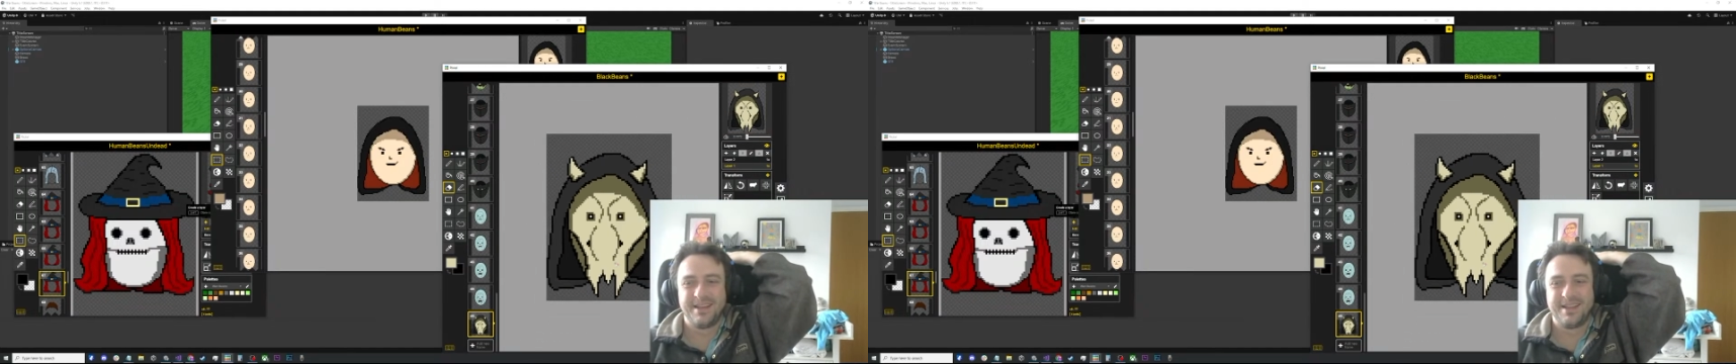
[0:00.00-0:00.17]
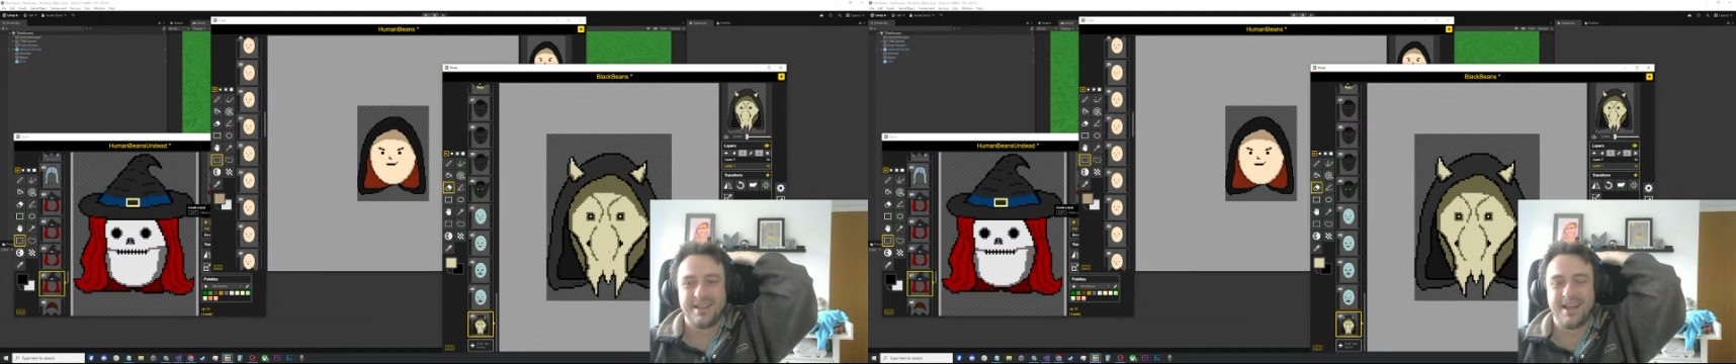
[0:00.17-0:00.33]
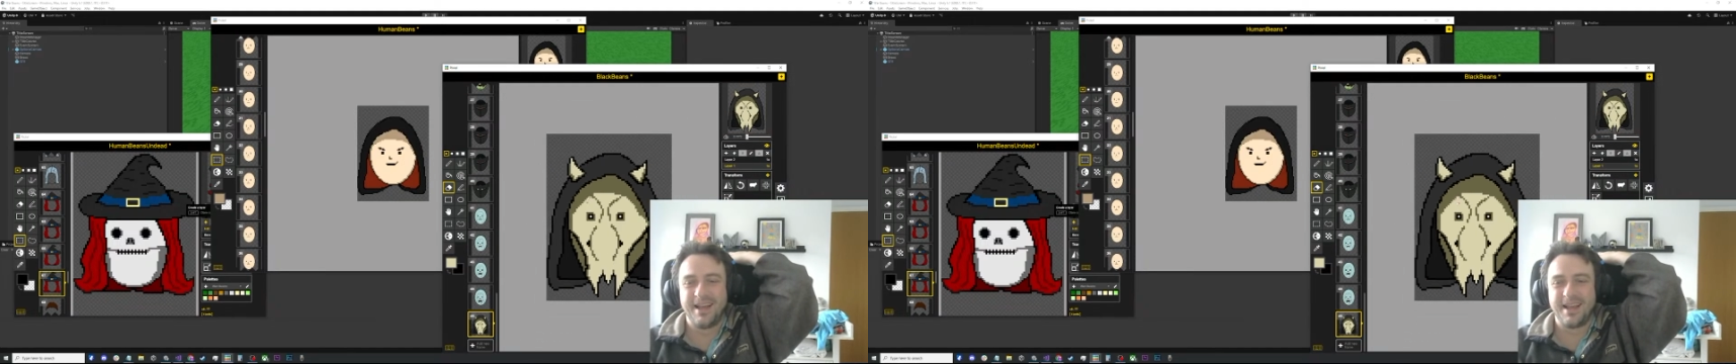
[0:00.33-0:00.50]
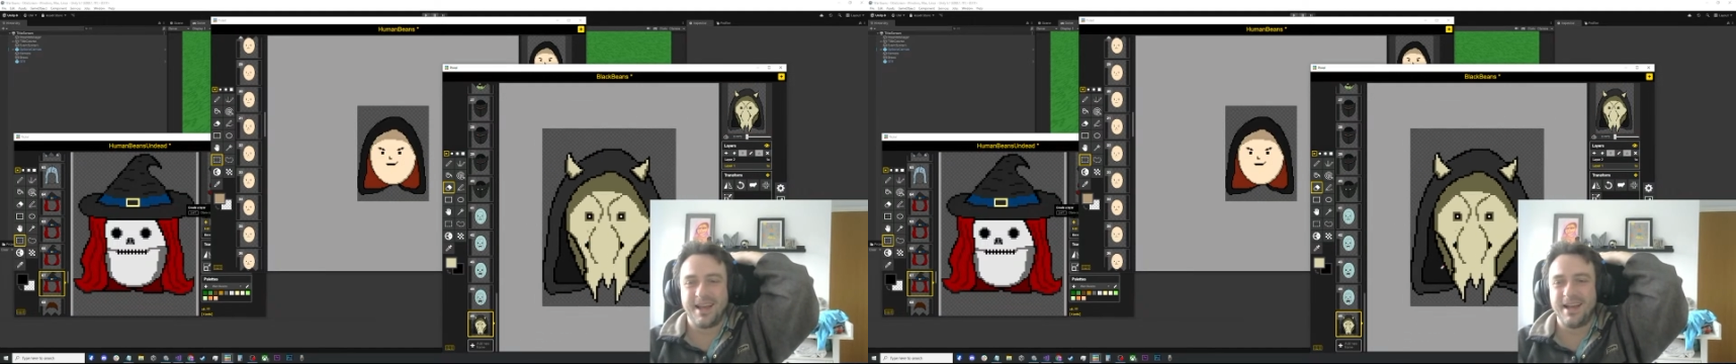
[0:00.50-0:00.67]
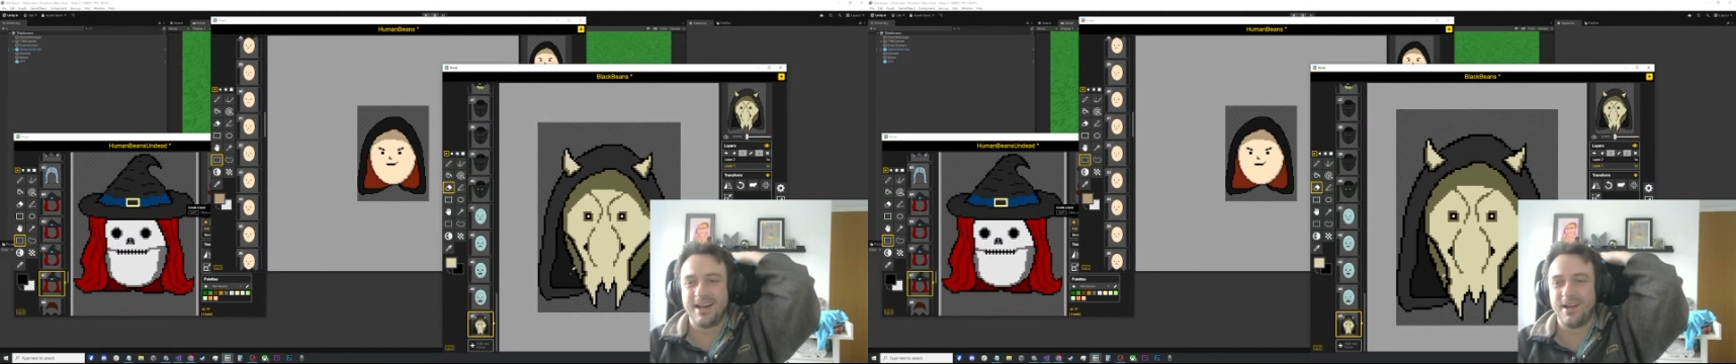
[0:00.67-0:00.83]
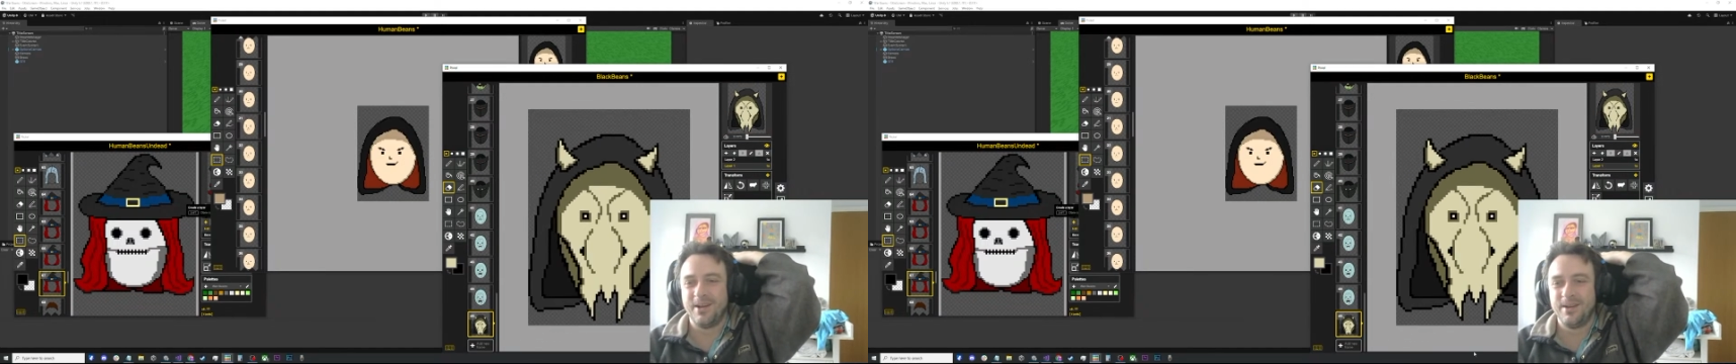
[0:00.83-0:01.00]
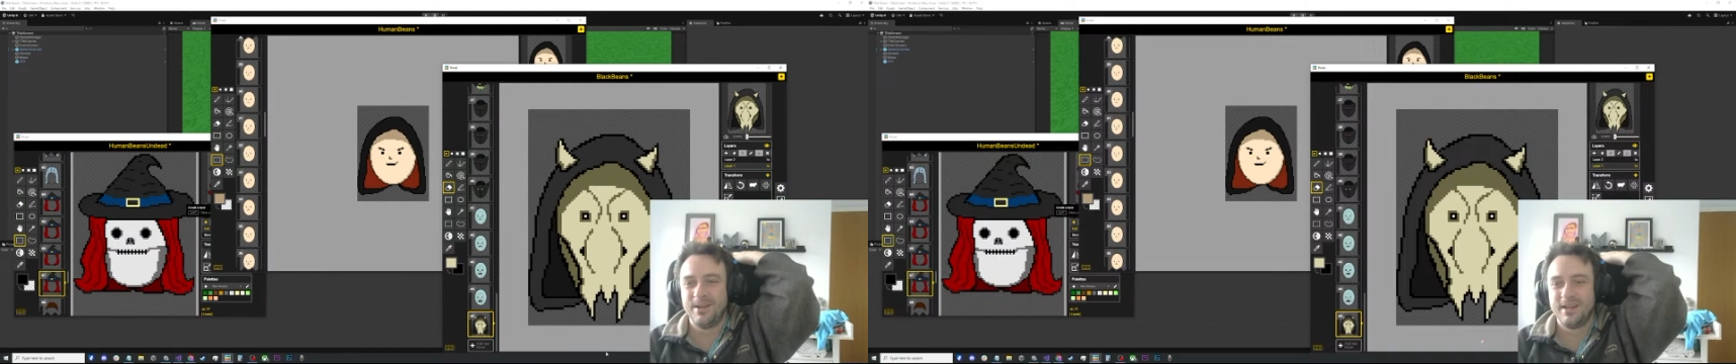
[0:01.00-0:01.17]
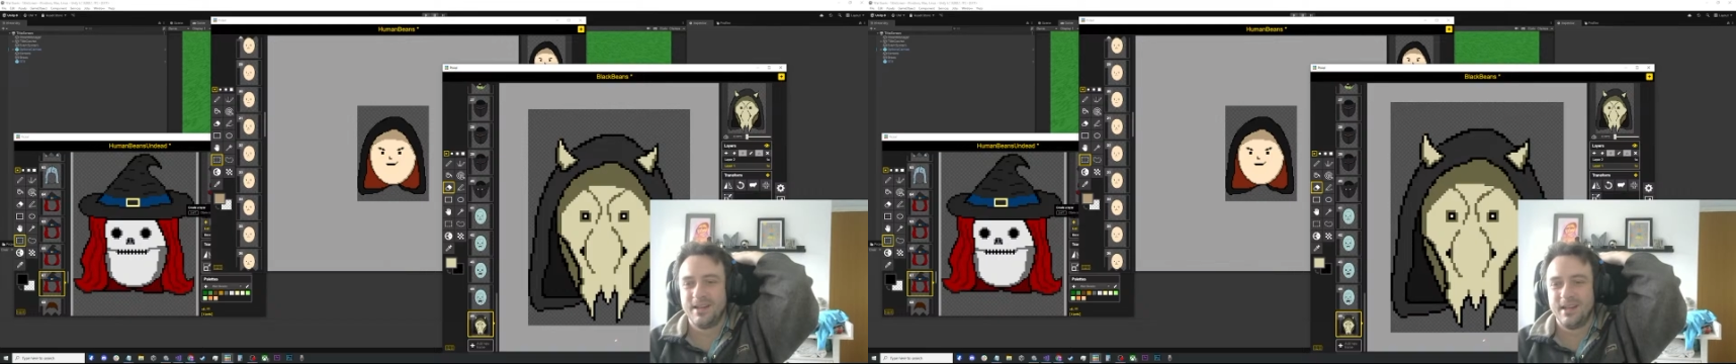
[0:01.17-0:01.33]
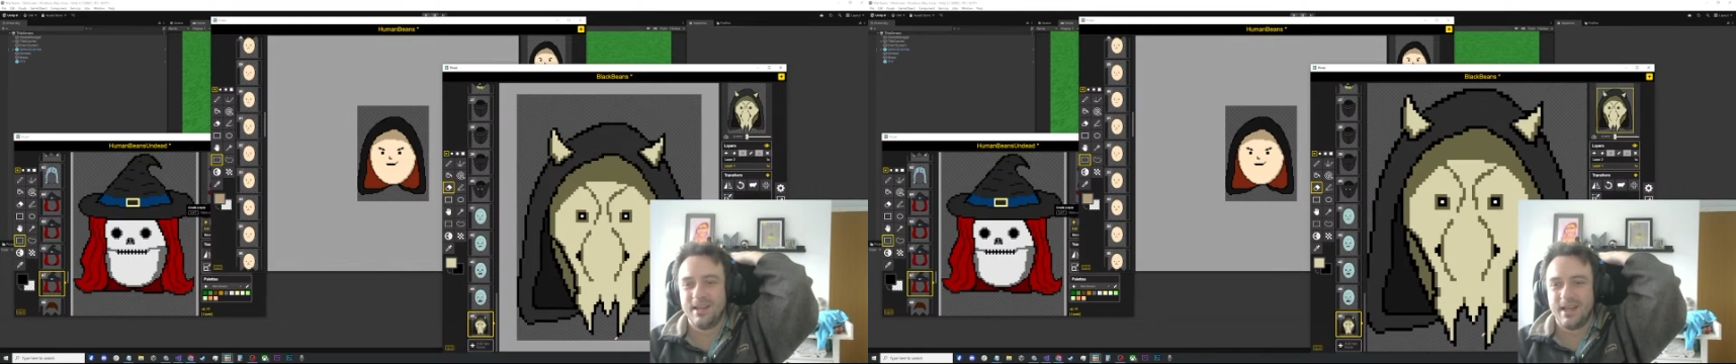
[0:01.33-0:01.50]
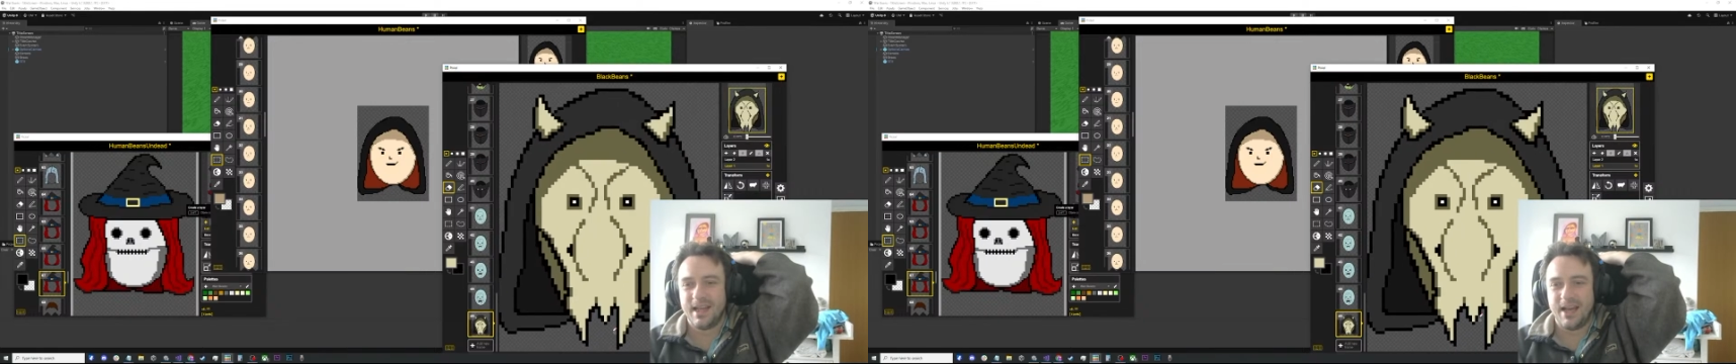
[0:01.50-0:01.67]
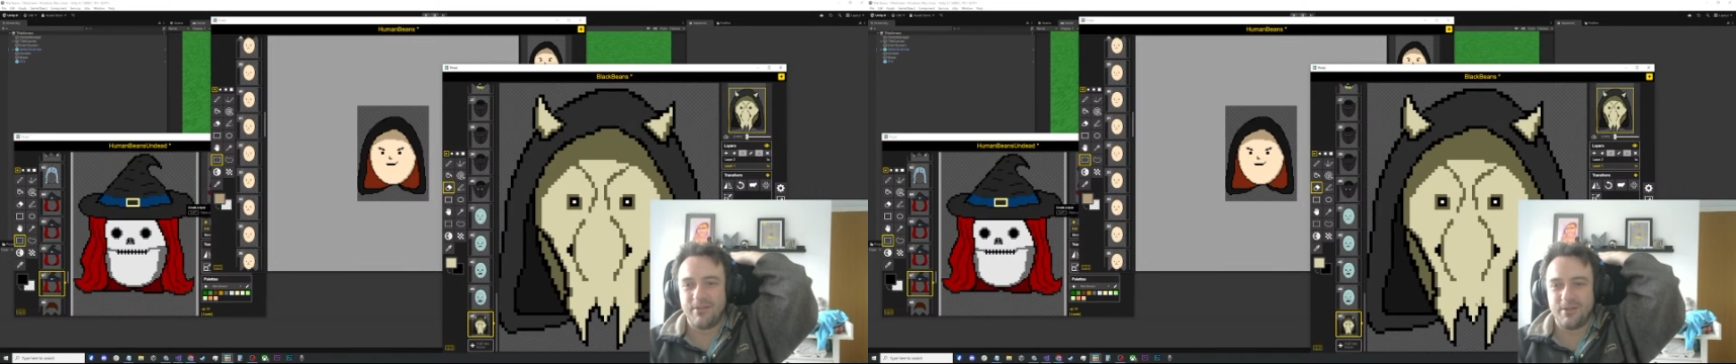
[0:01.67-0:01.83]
Like, hello, are